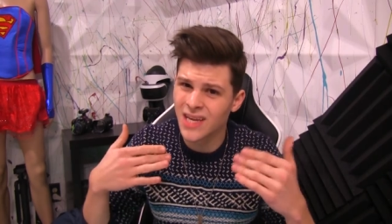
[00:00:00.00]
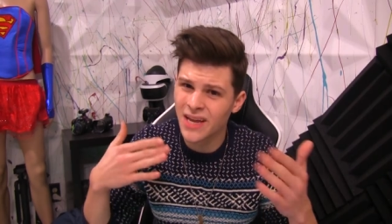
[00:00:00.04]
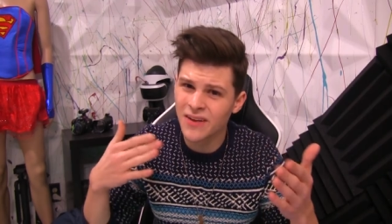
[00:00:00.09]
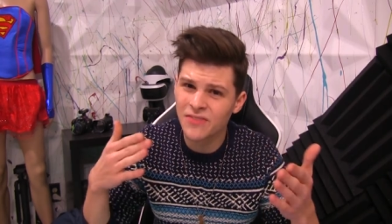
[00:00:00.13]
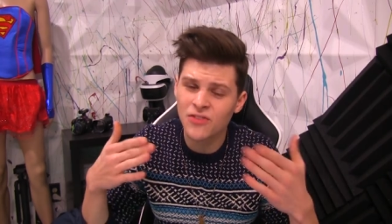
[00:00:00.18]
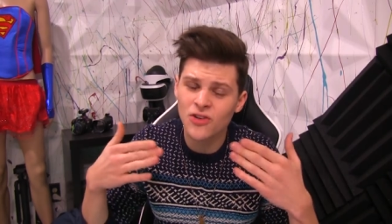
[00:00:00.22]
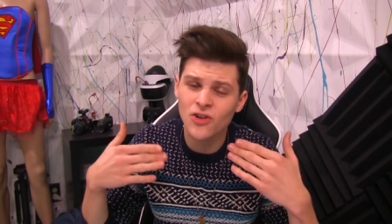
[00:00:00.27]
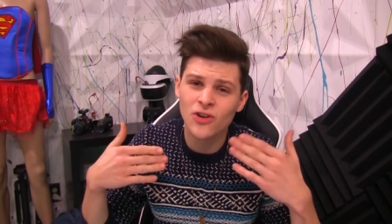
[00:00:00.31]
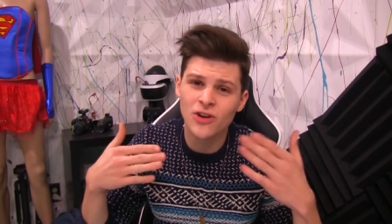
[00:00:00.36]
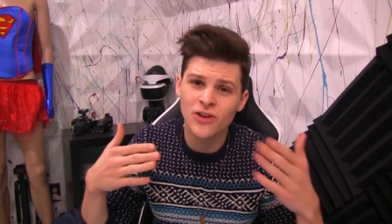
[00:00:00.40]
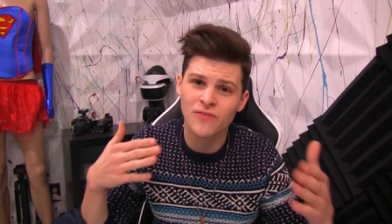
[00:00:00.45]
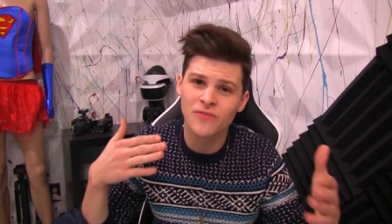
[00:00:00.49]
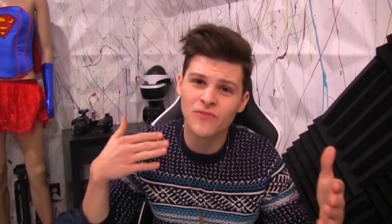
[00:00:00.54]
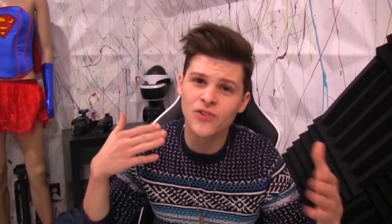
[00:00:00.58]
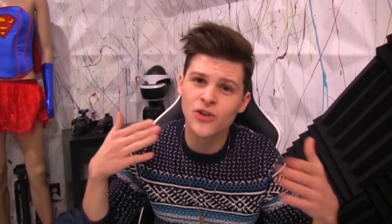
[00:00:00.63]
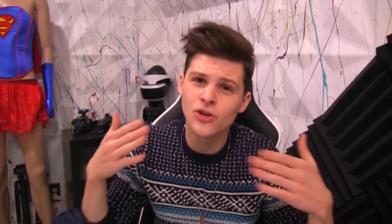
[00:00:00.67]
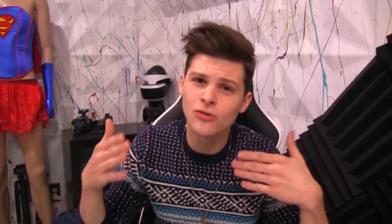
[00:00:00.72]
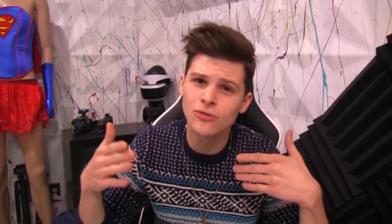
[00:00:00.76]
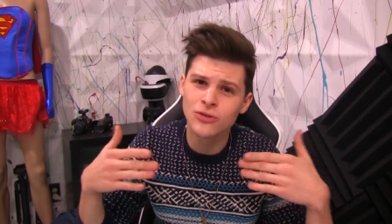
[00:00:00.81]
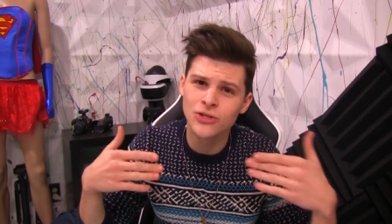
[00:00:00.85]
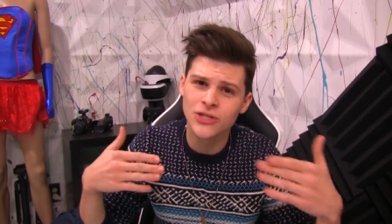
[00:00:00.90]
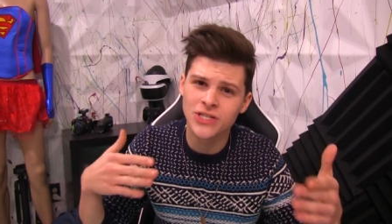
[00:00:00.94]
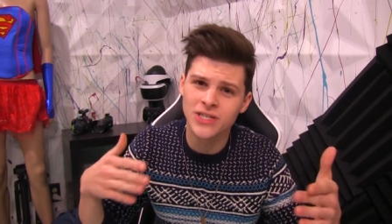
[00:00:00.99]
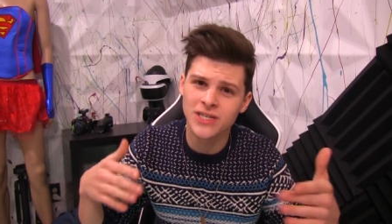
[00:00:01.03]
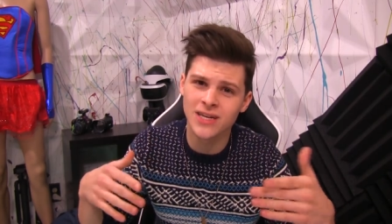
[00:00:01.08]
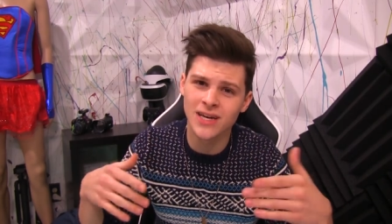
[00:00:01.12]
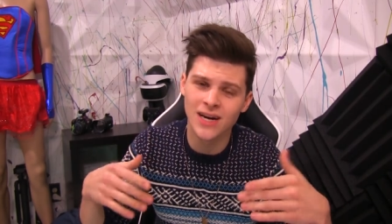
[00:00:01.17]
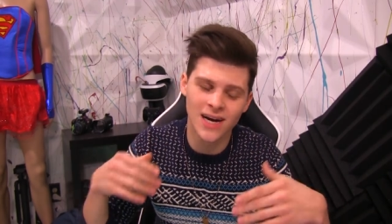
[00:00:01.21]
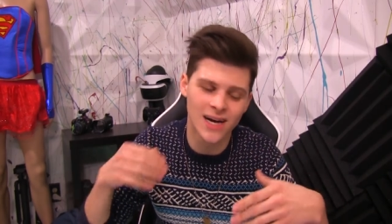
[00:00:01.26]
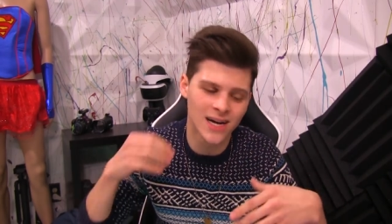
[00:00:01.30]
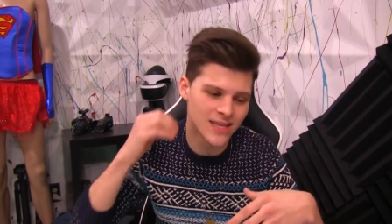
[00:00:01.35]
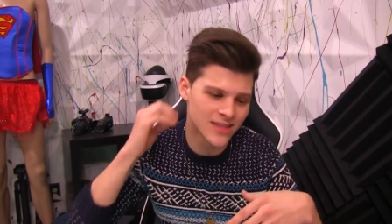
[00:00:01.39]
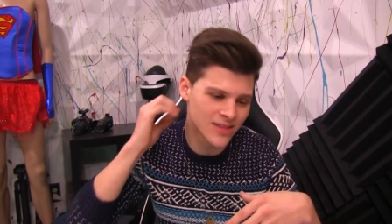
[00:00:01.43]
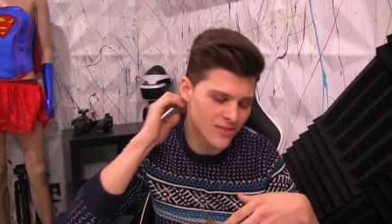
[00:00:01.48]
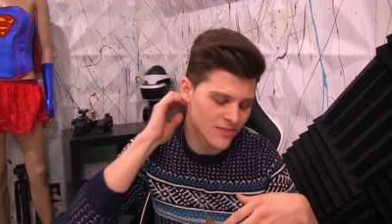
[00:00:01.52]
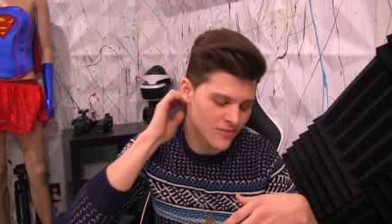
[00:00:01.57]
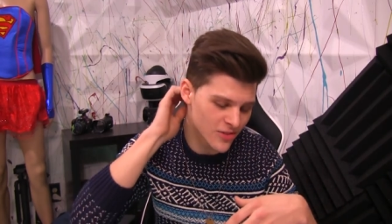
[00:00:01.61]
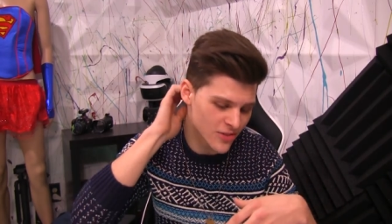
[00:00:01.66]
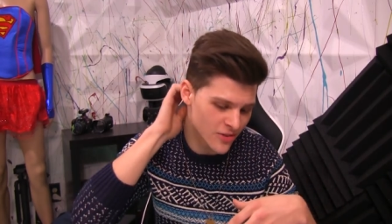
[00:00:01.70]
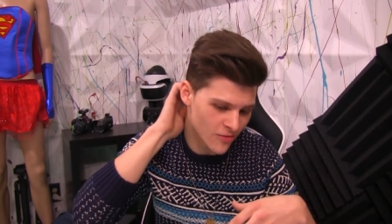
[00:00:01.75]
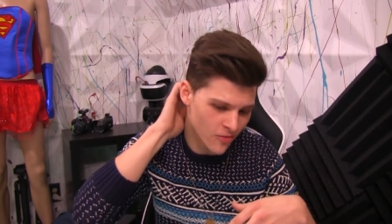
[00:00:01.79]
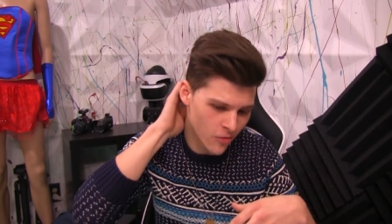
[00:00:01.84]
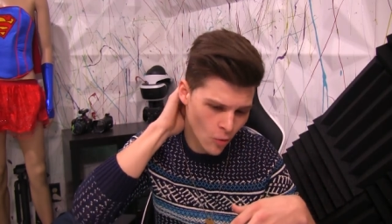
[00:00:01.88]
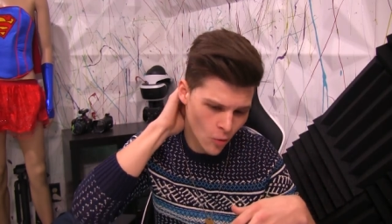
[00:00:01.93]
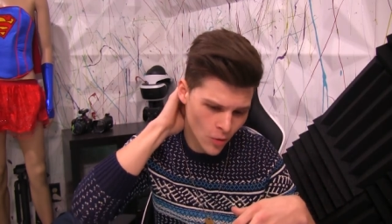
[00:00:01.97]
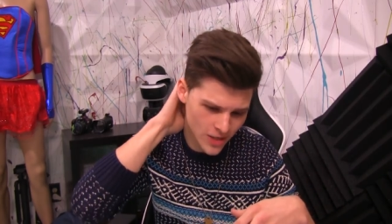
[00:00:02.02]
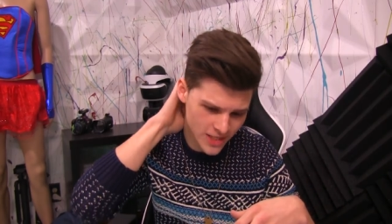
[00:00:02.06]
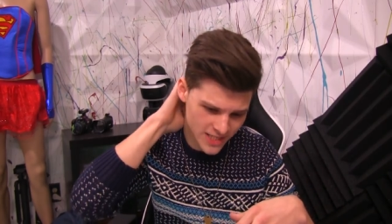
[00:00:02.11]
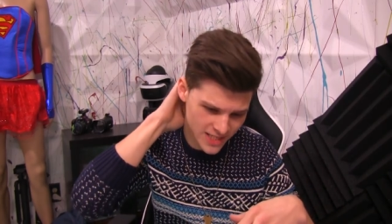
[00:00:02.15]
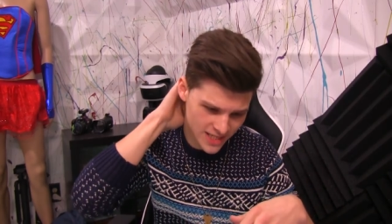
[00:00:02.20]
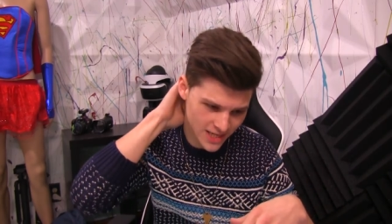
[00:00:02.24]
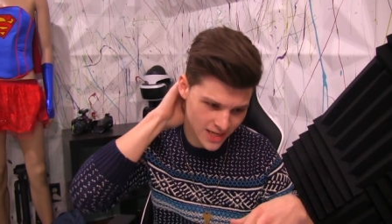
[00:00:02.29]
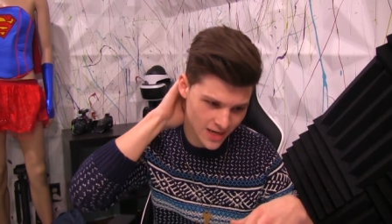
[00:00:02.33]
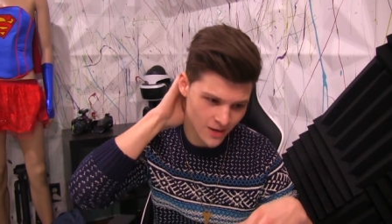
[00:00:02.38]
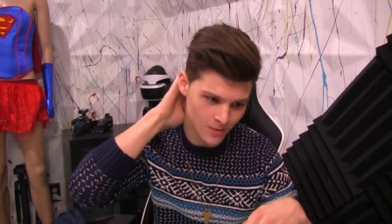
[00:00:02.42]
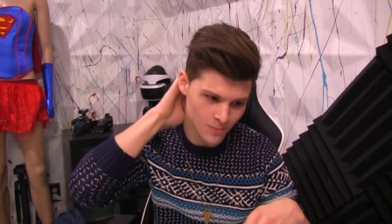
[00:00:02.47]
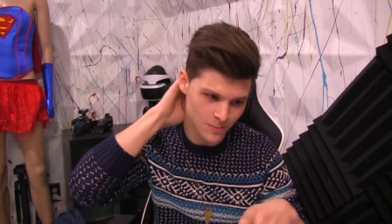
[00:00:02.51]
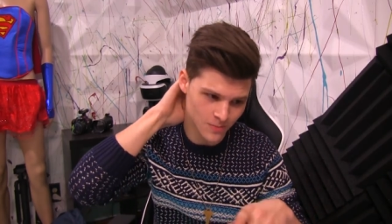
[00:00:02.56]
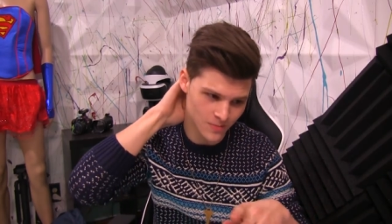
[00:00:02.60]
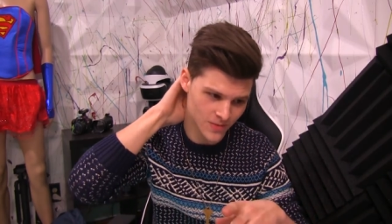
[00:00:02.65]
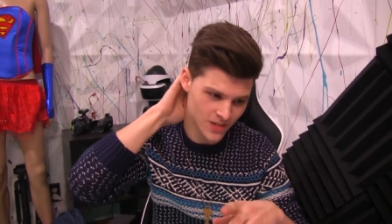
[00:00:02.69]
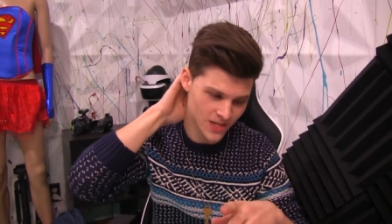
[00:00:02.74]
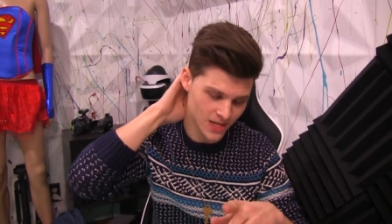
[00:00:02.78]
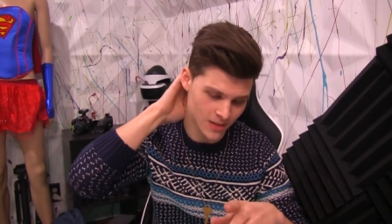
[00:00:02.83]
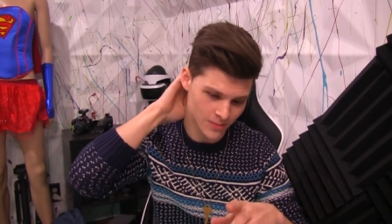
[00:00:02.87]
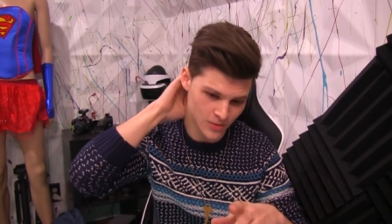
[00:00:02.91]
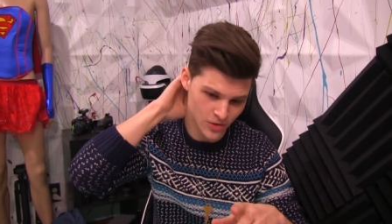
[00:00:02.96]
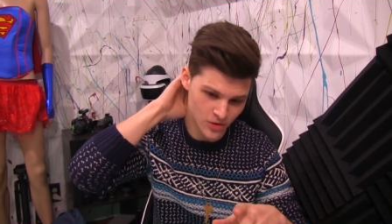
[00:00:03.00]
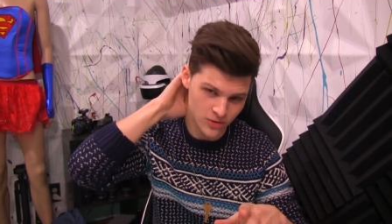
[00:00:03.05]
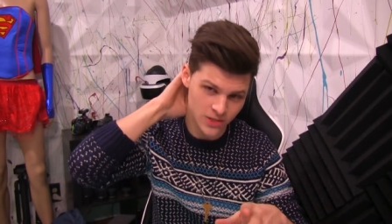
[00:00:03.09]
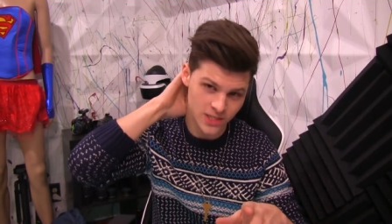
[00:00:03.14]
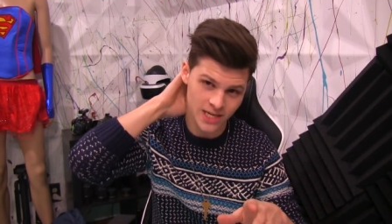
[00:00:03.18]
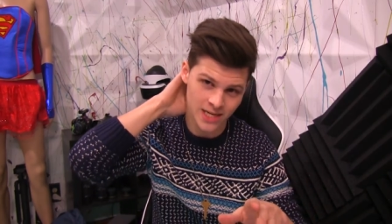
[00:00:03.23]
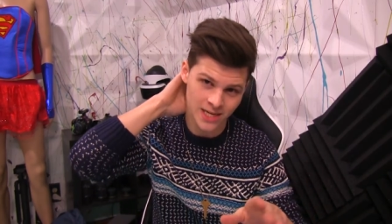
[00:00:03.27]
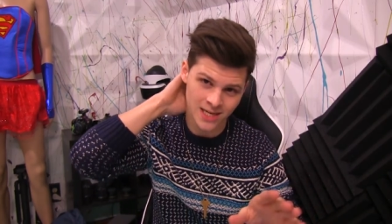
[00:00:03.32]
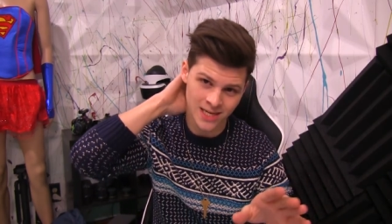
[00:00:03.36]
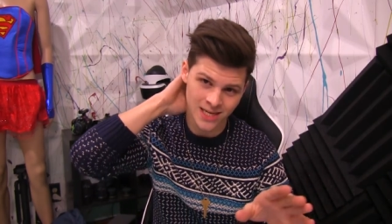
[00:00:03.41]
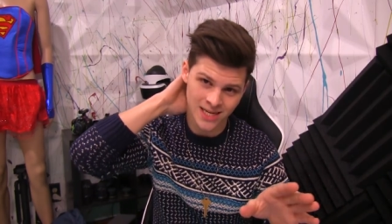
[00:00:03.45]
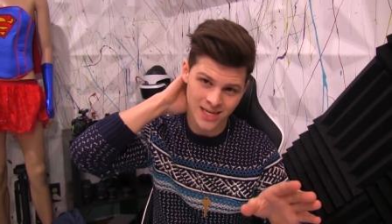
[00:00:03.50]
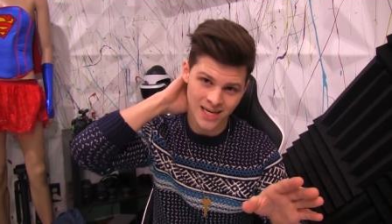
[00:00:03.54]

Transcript: If you're confused, uh, the, the voice that I'm, that I'm using,